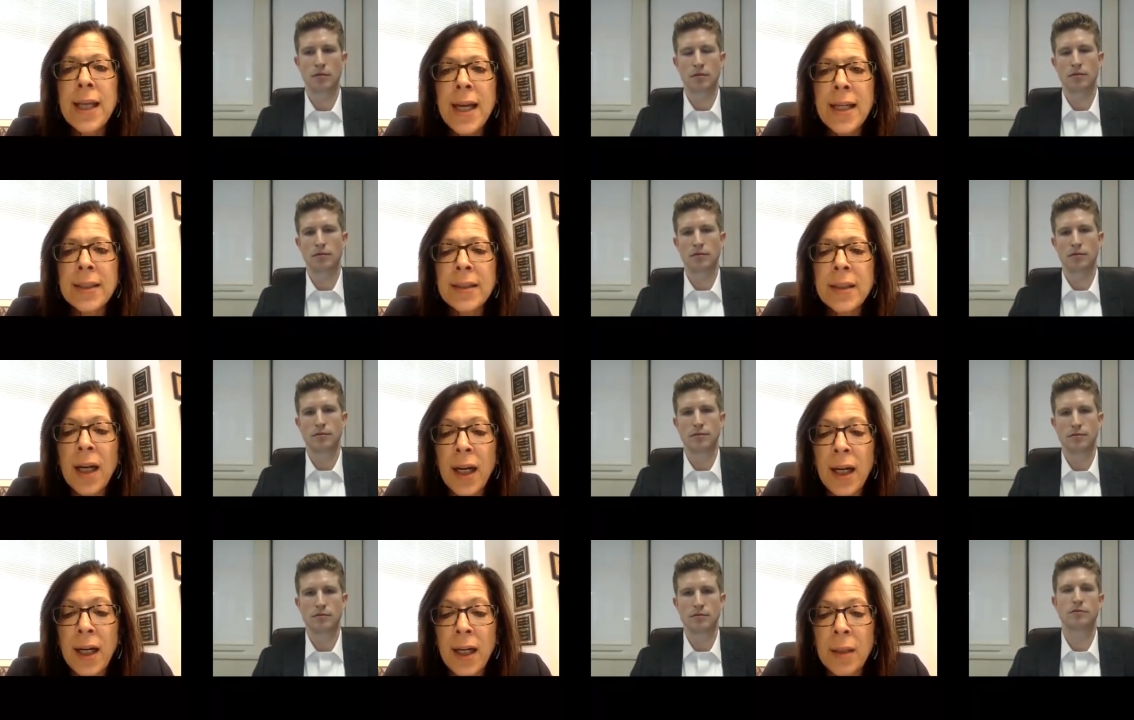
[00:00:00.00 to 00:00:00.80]

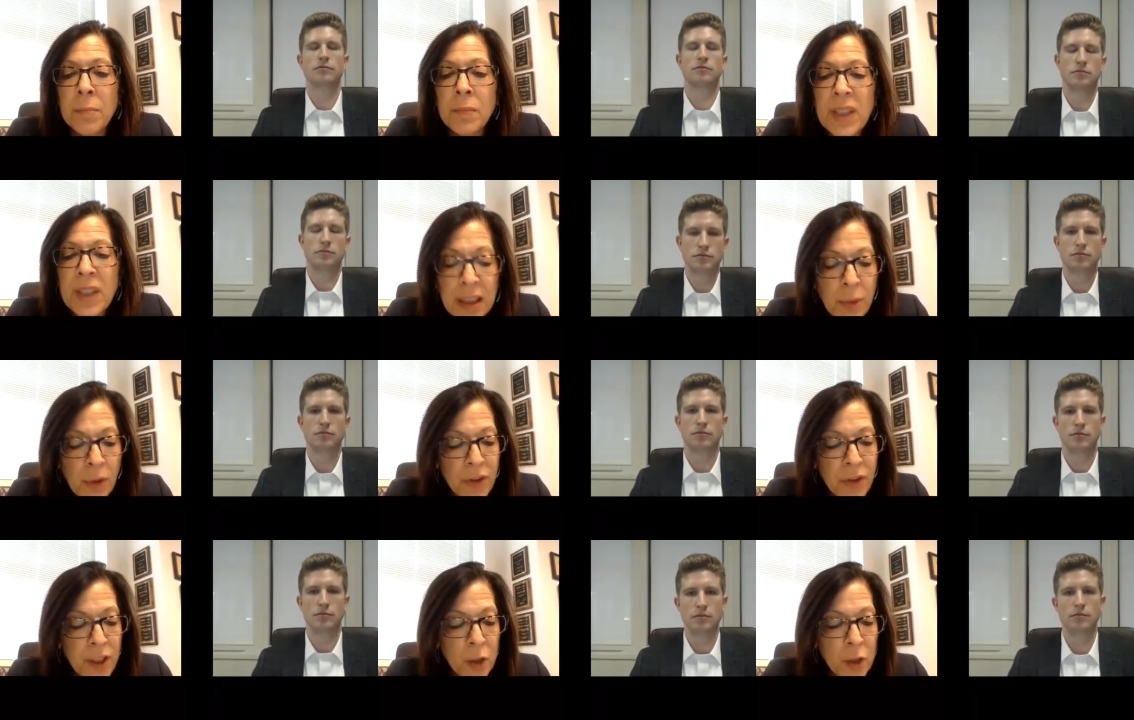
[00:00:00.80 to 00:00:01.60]
Speaker 1: than um,
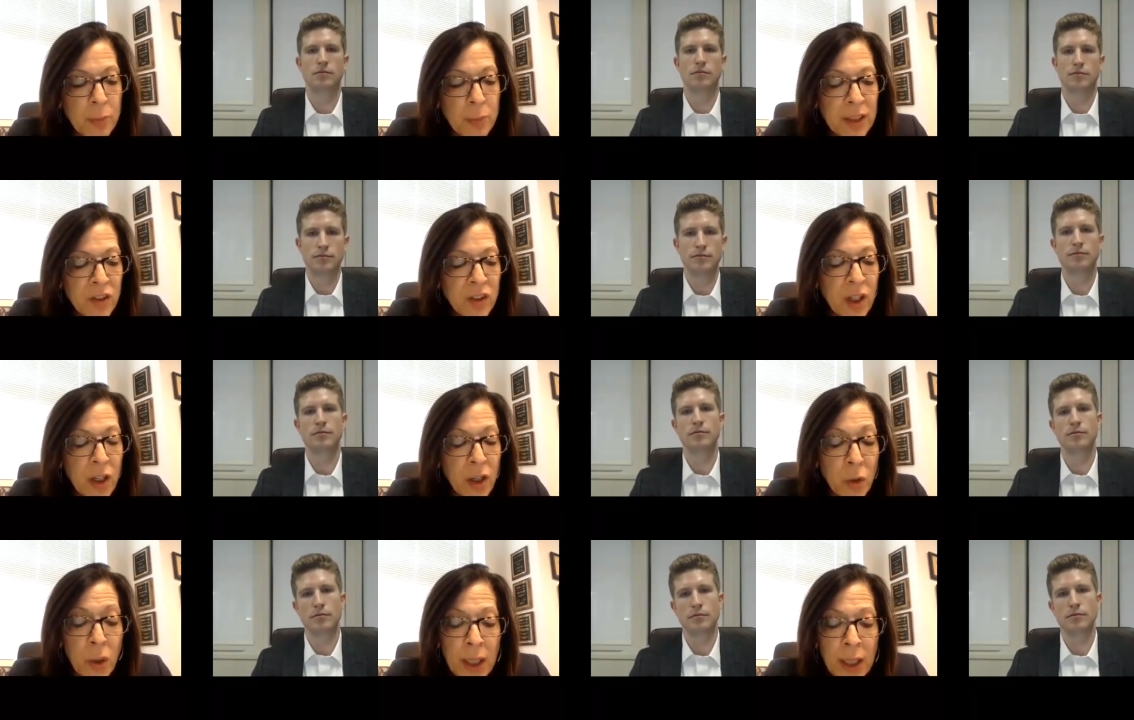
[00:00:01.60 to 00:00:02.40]
chemotherapy.
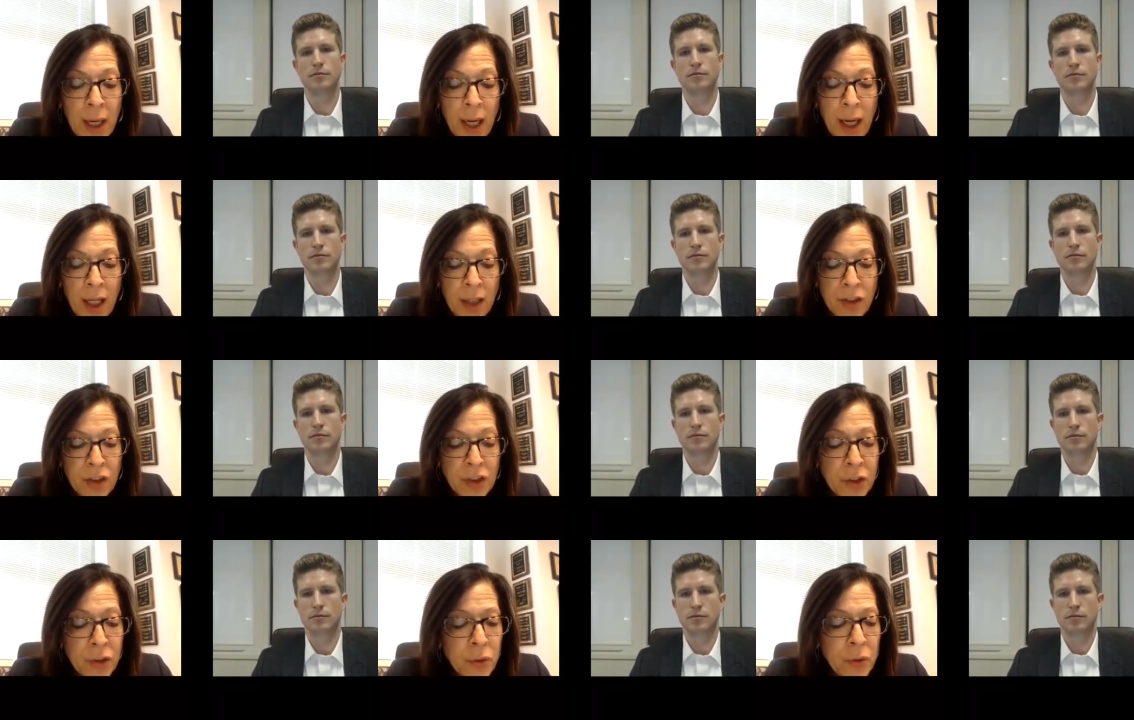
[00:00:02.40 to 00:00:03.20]
So, uh,
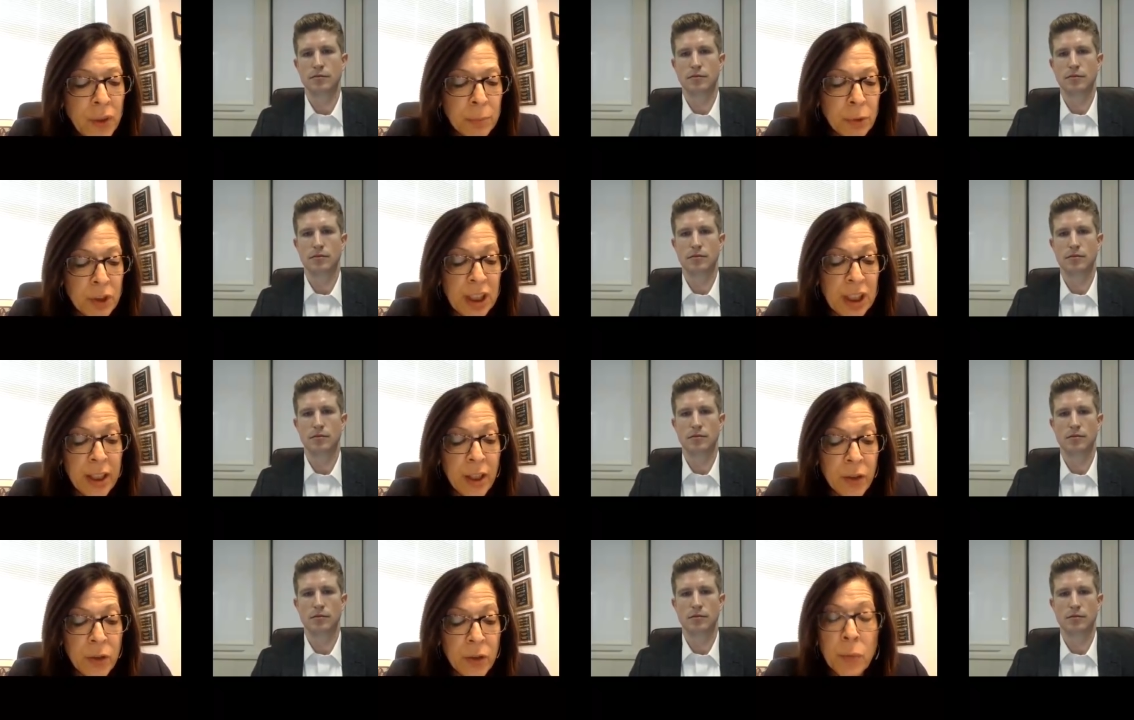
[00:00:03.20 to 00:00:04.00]
two in
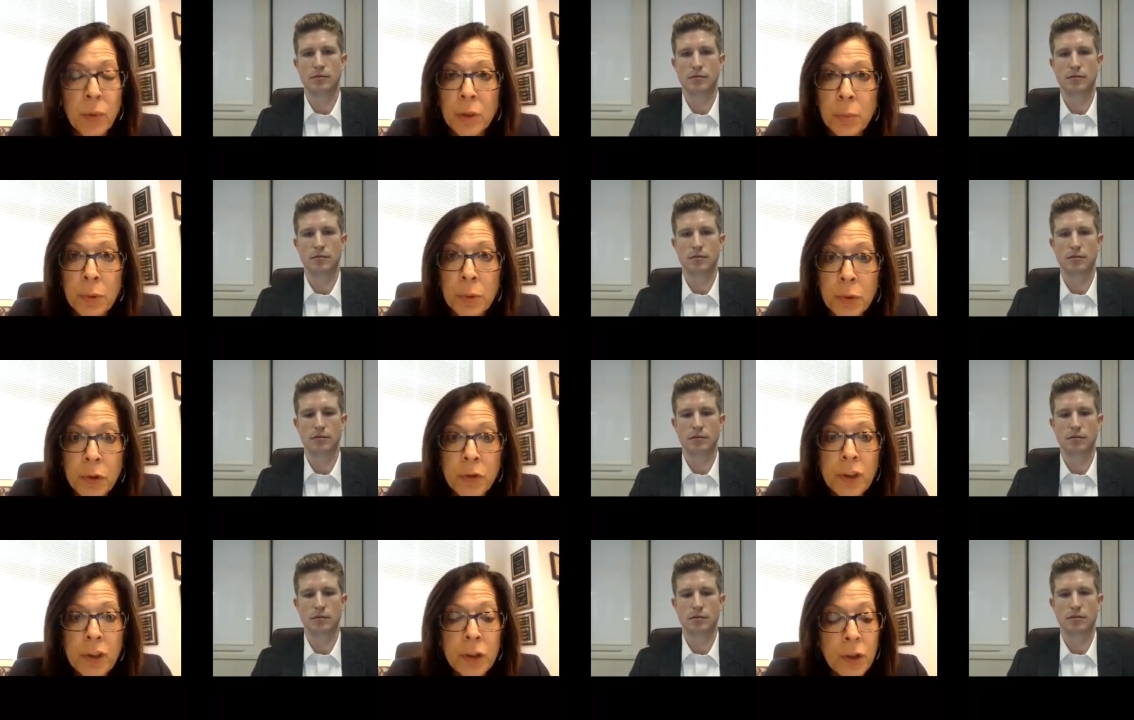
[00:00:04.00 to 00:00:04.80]
particular were
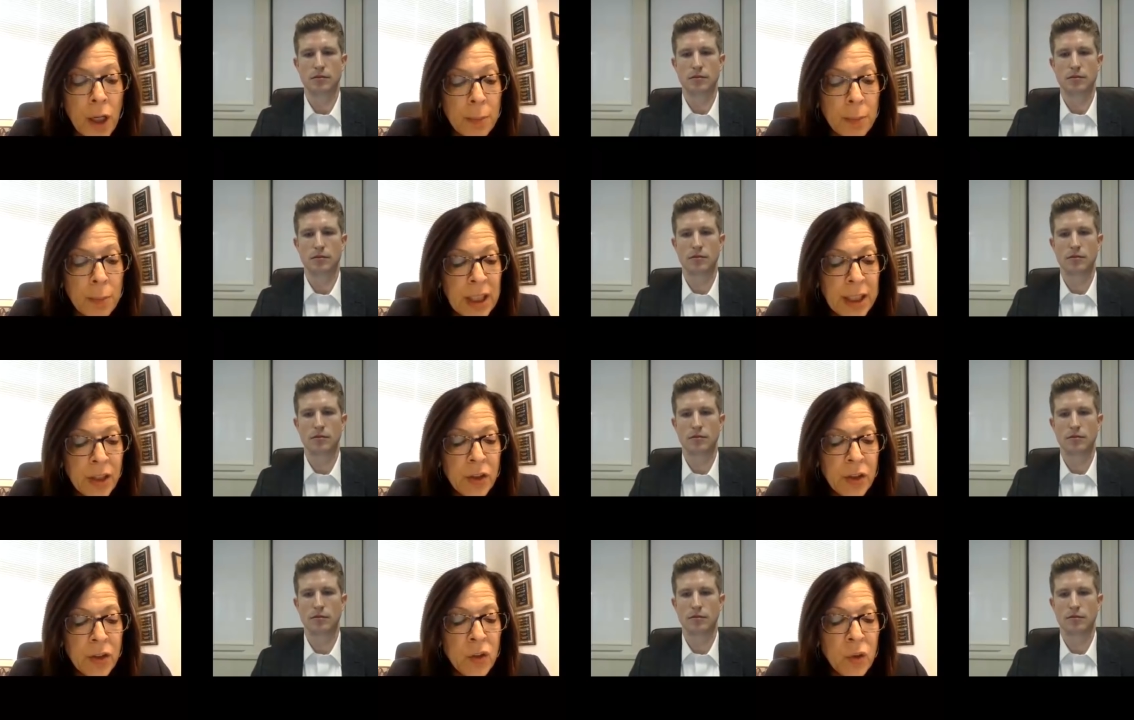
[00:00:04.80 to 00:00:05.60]
approved, two
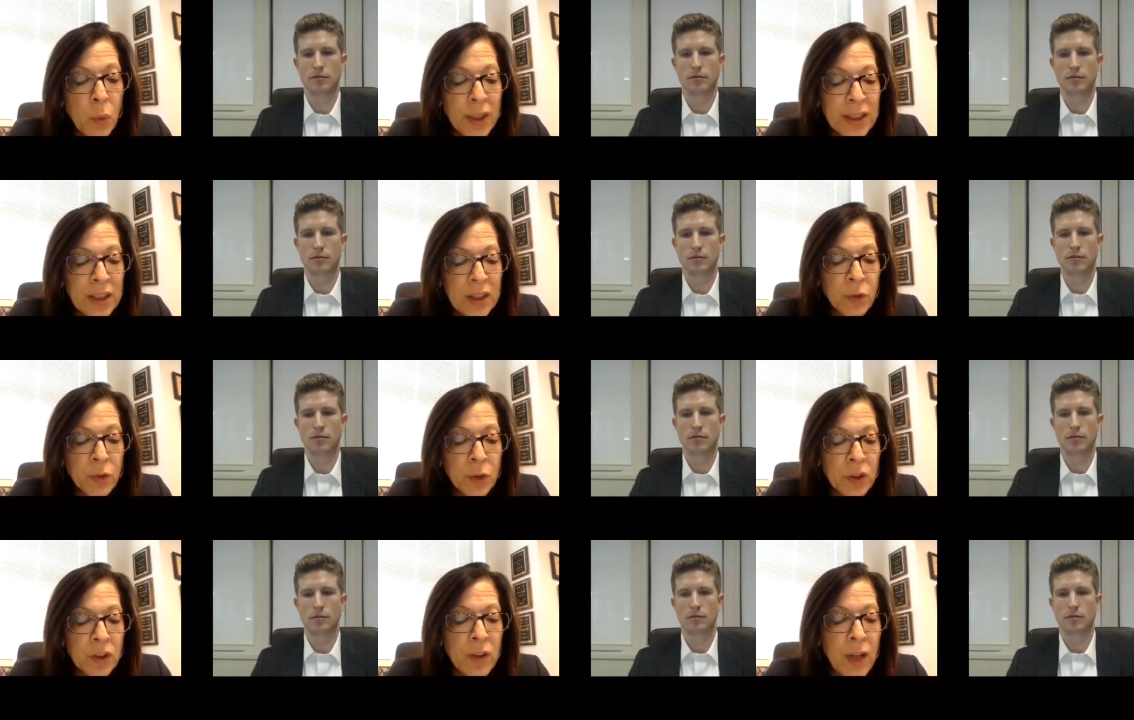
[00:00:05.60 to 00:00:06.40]
combinations. One is
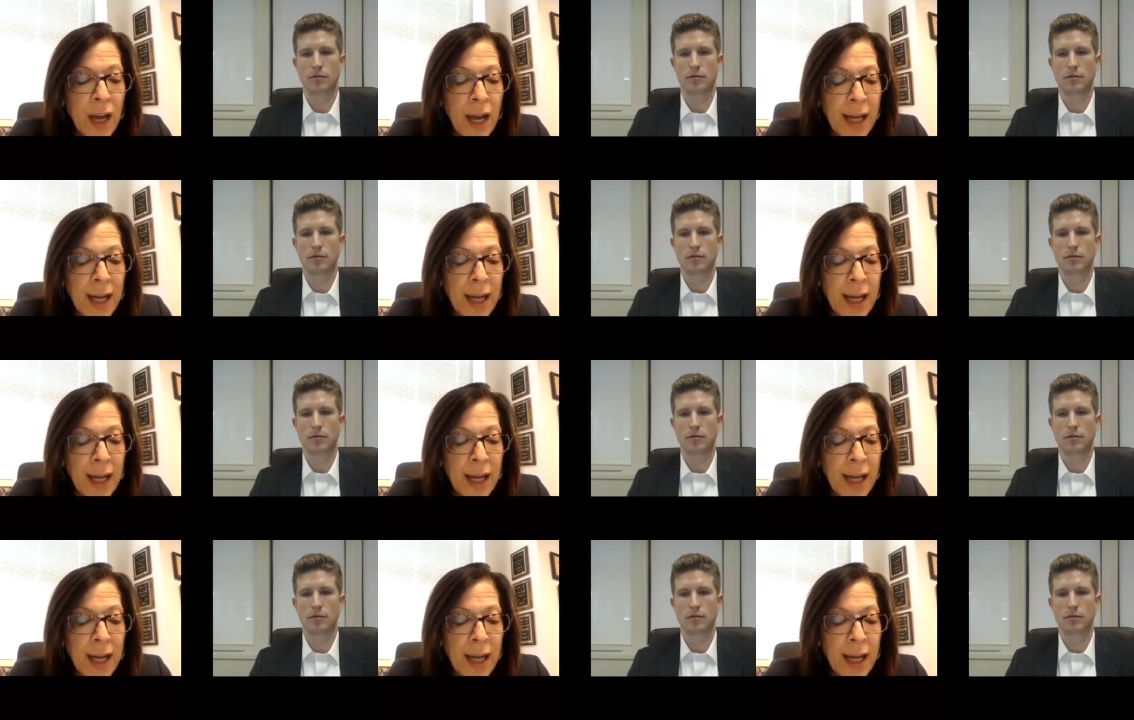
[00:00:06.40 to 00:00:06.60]
first